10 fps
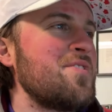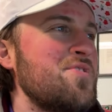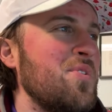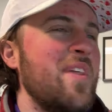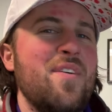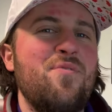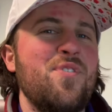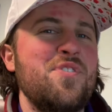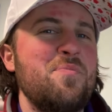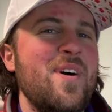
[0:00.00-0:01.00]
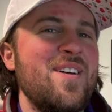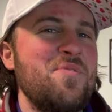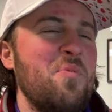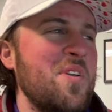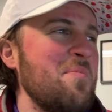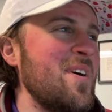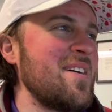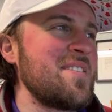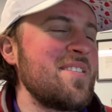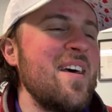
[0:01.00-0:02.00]
Sold that foot spa, twenty
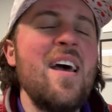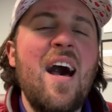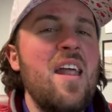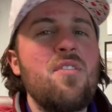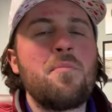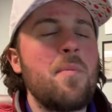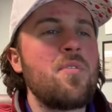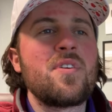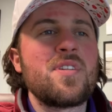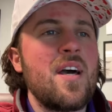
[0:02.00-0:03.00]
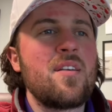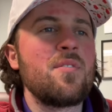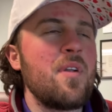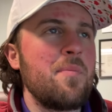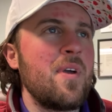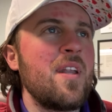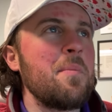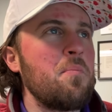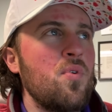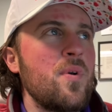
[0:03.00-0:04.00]
bucks. I don't remember exactly what I paid.
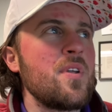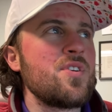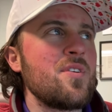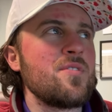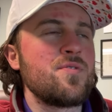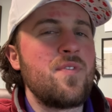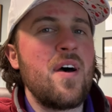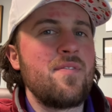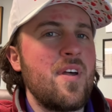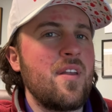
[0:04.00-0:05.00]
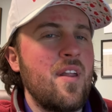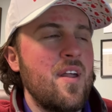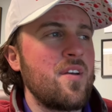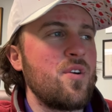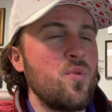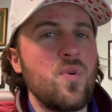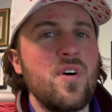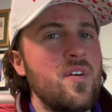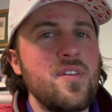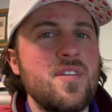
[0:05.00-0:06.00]
I'm pretty sure it was five ninety-nine at
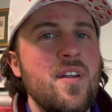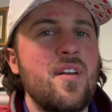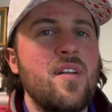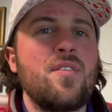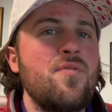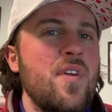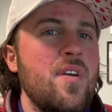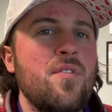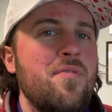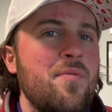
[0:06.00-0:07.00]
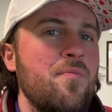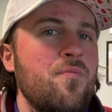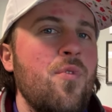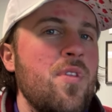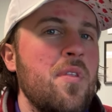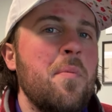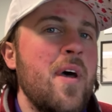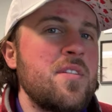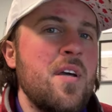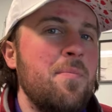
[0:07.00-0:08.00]
Goodwill. It's on another video from within the
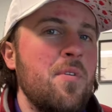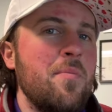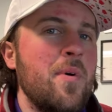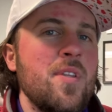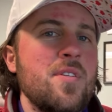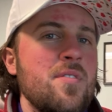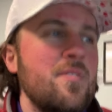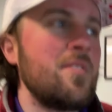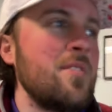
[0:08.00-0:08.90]
past couple of months.